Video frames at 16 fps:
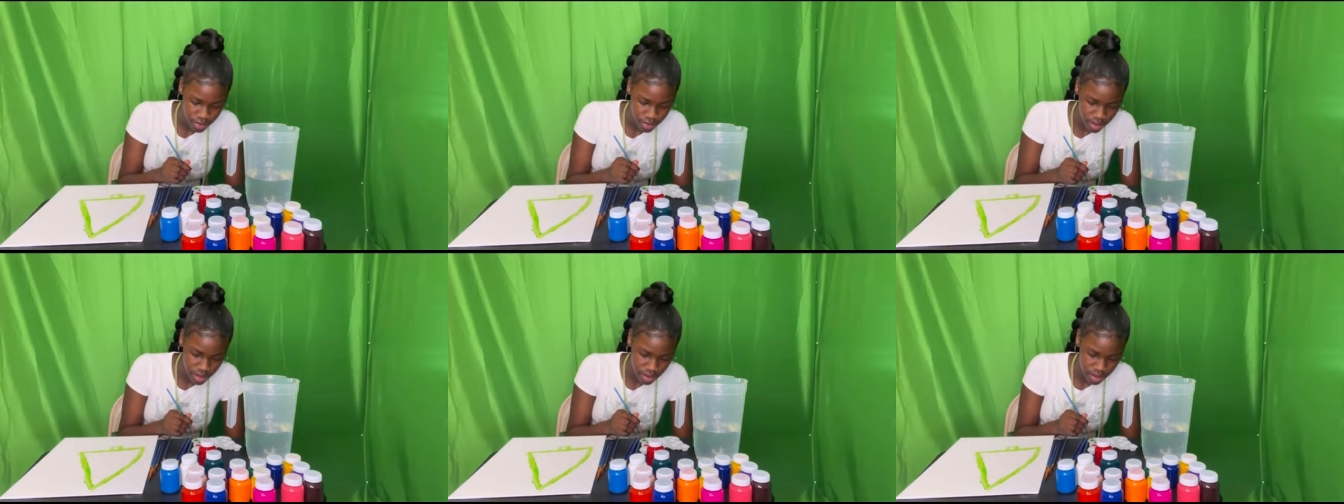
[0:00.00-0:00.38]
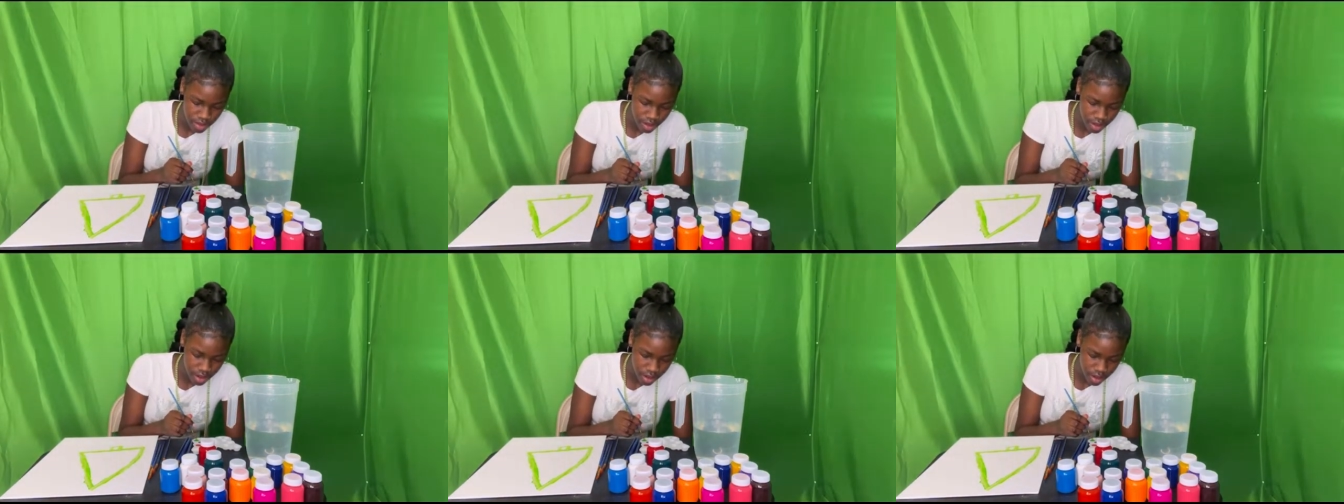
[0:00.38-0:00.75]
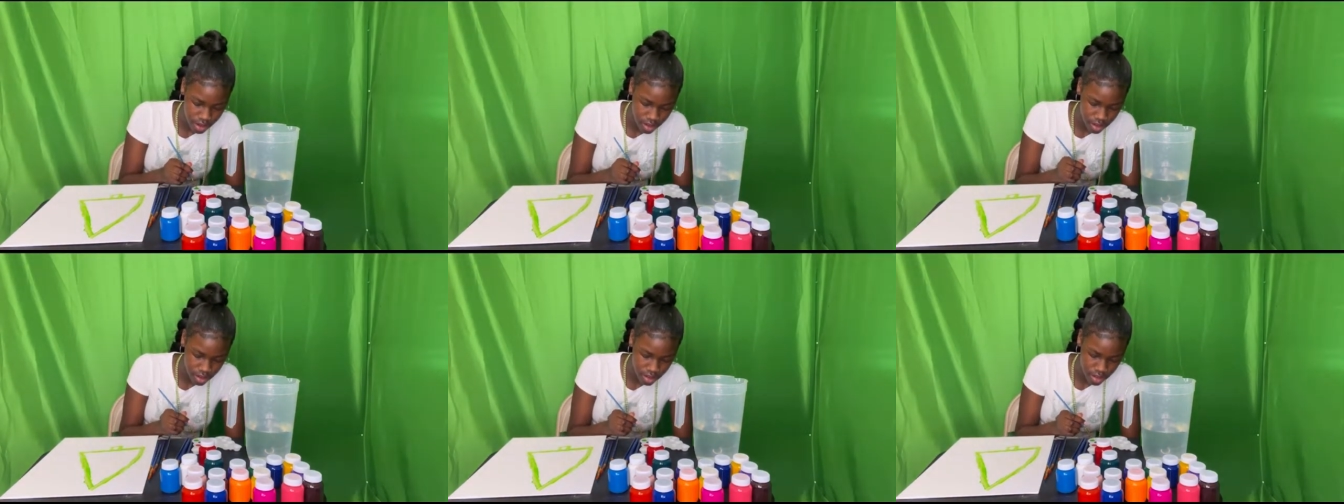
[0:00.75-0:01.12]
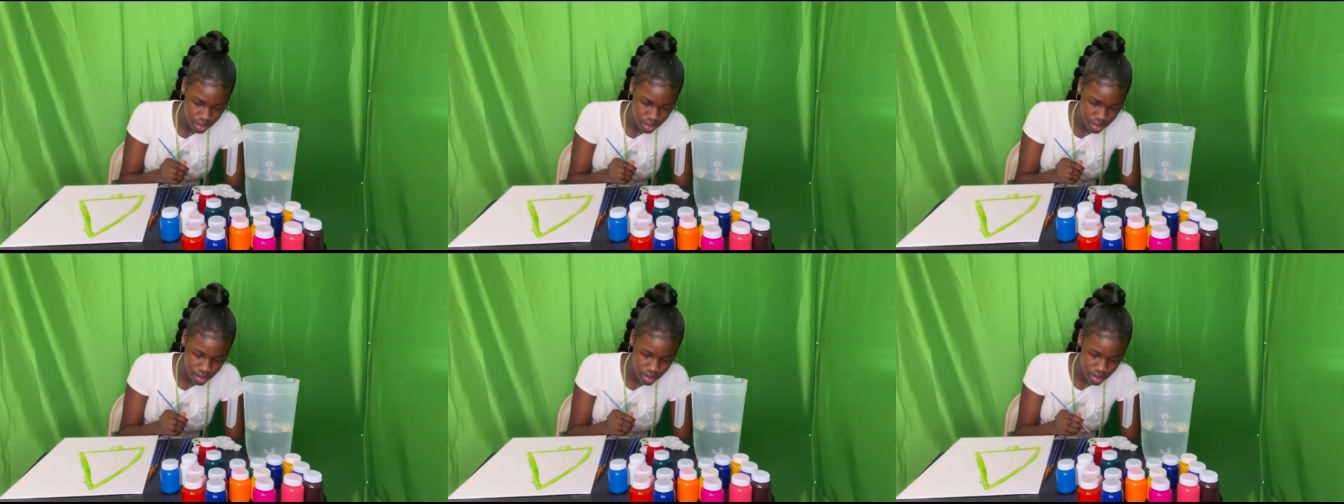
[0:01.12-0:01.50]
Finna do the star.
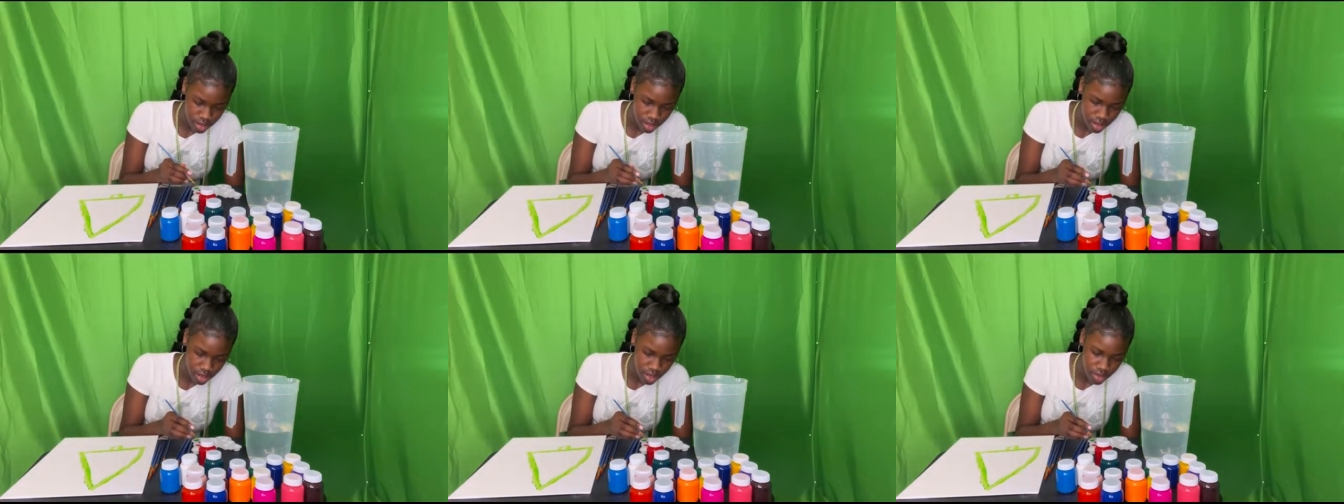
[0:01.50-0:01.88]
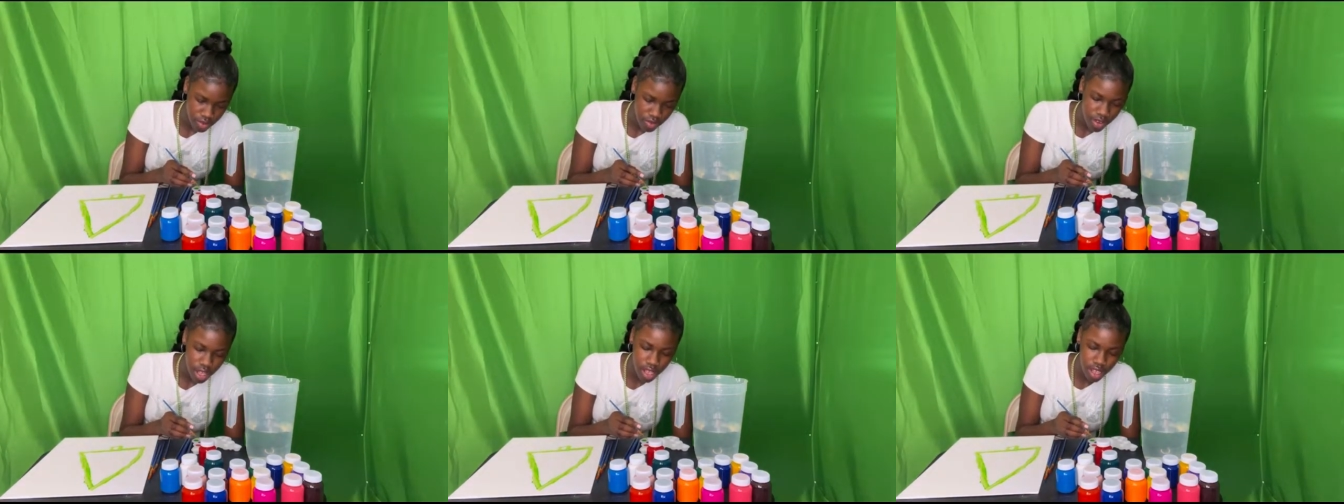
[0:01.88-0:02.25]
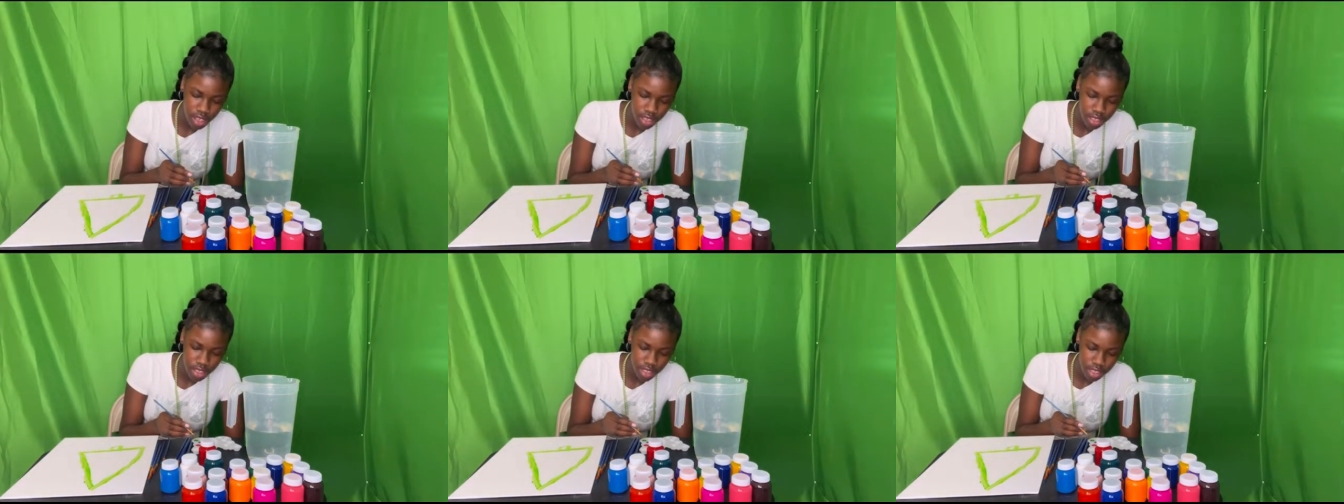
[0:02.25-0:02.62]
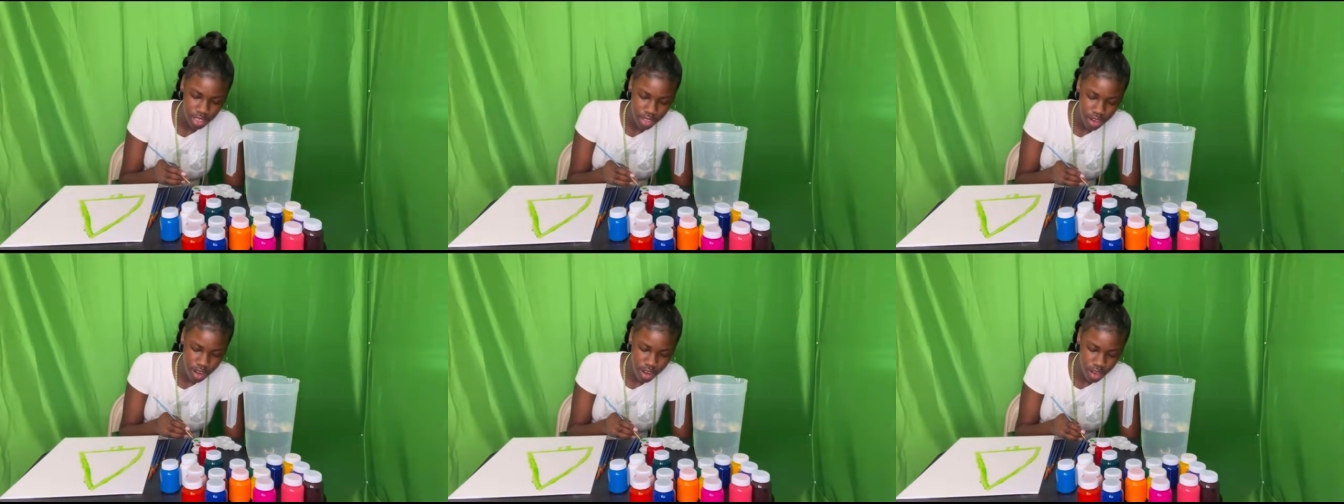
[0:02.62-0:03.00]
What color is the
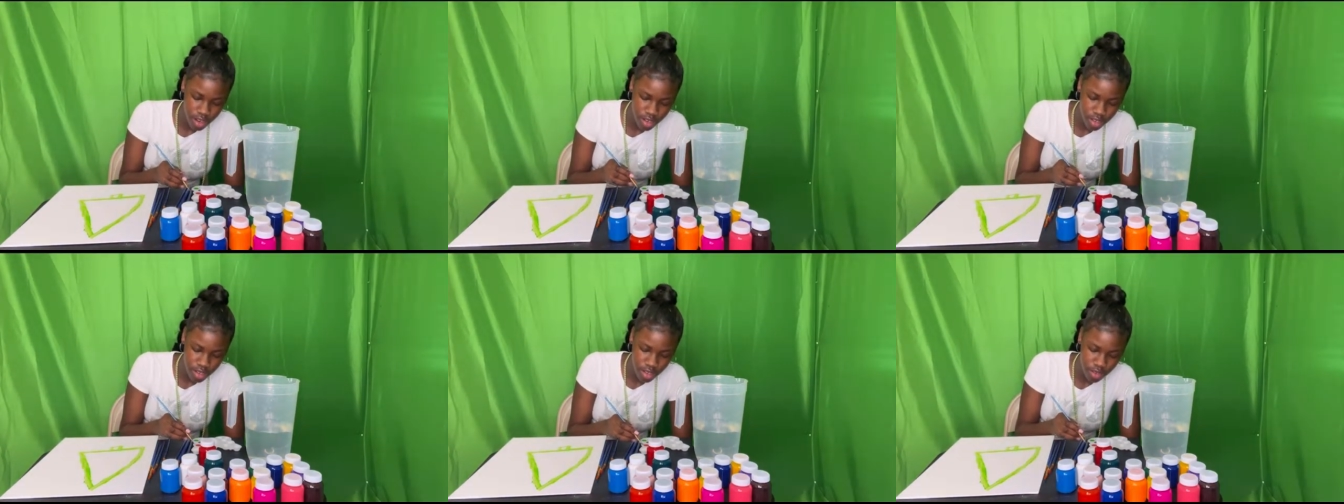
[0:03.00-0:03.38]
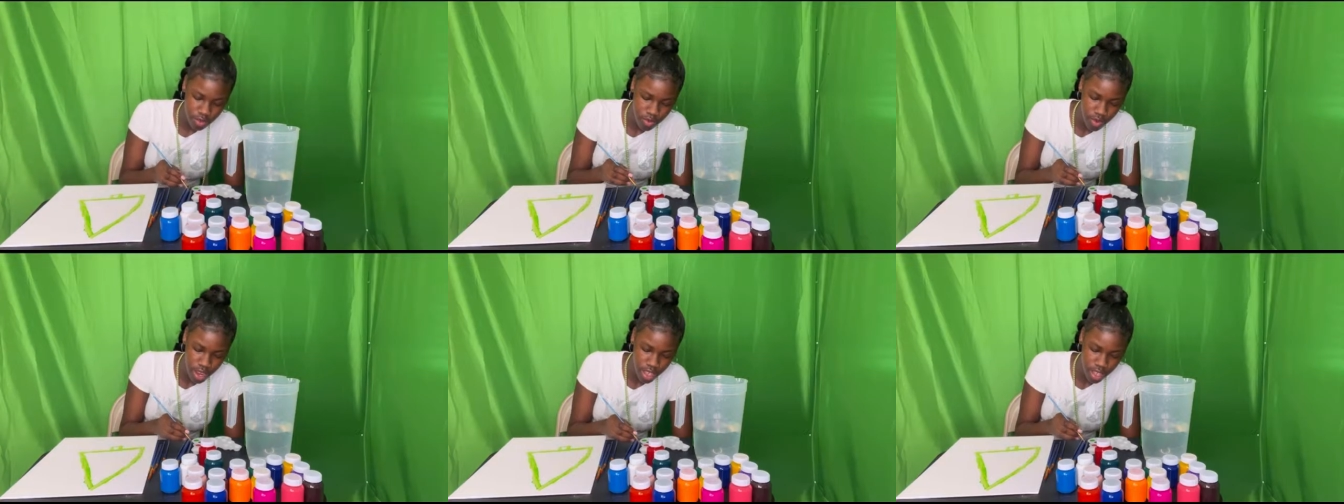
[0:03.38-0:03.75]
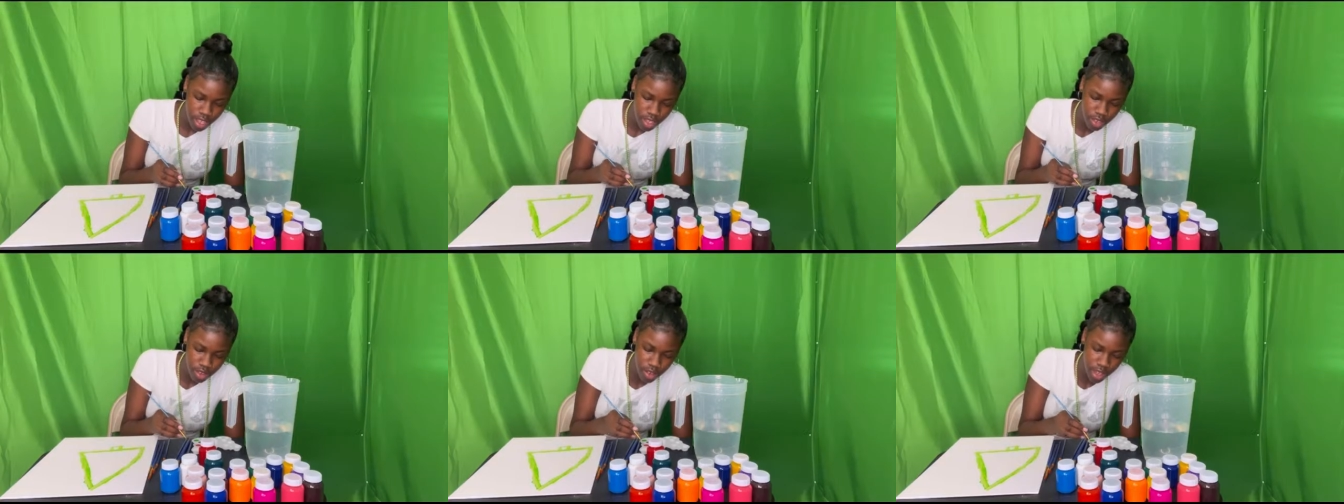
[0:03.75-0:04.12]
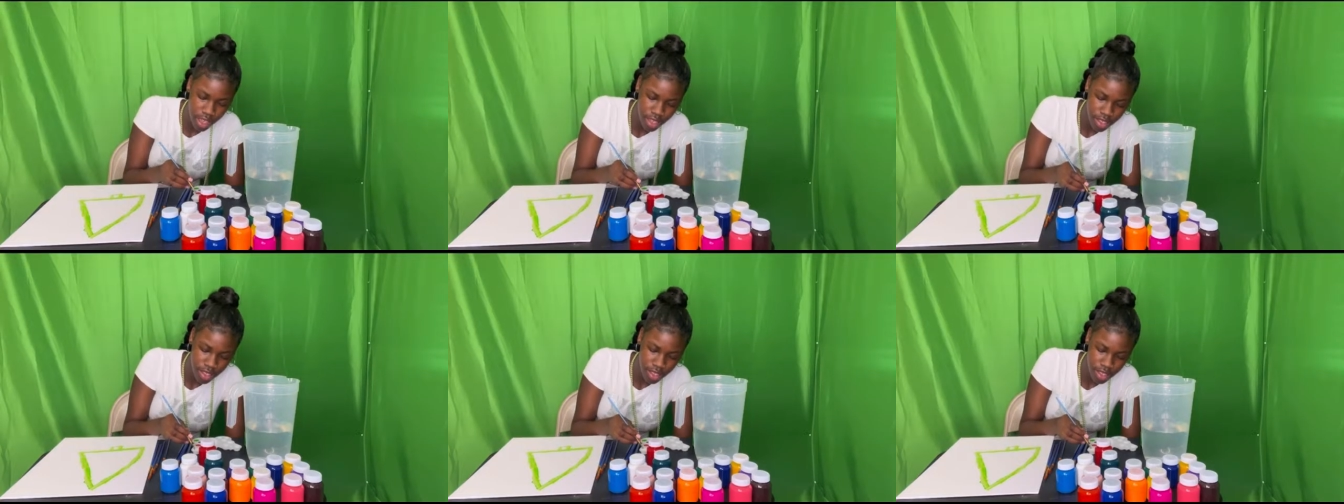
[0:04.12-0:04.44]
star? White? Okay.